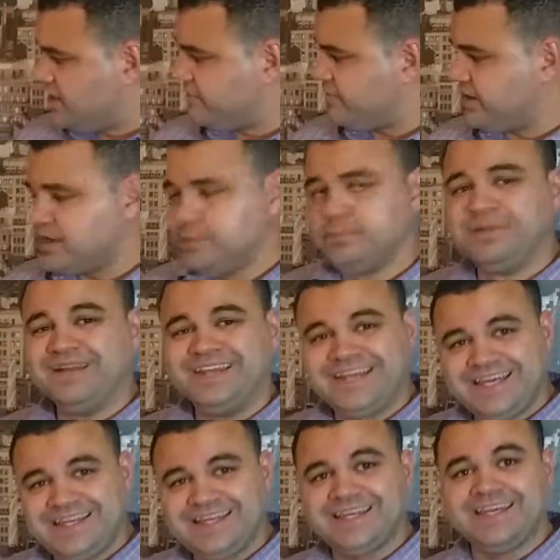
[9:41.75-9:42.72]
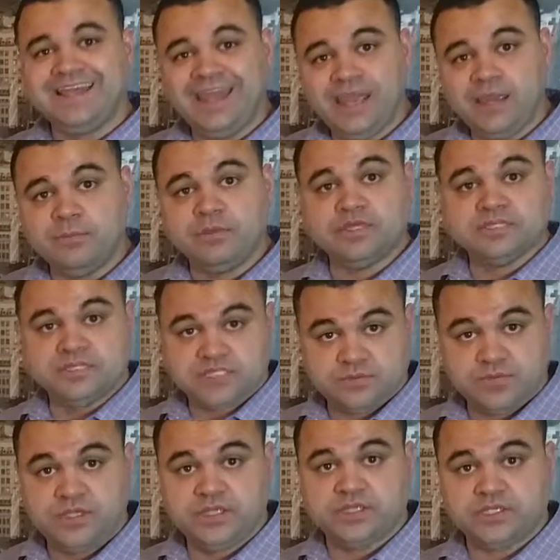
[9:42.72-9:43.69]
If I can play the game, because
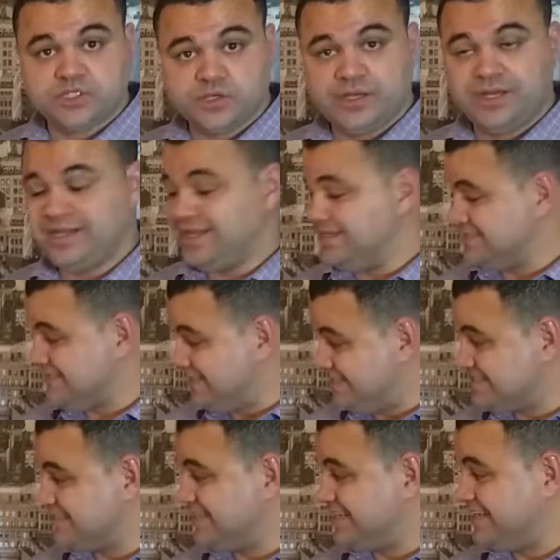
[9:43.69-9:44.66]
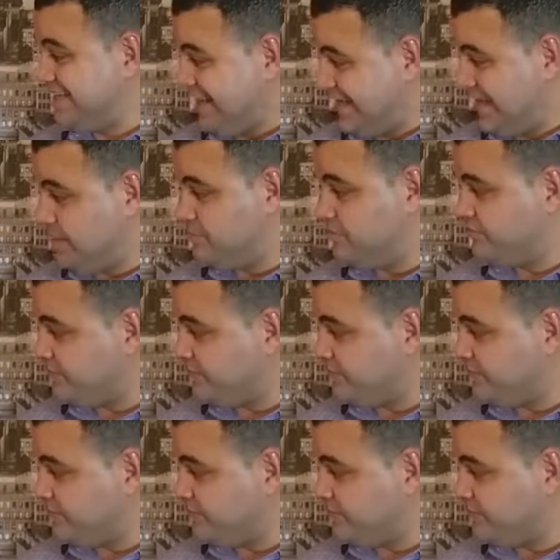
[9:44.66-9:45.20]
that's what you get to treat it as, as a game.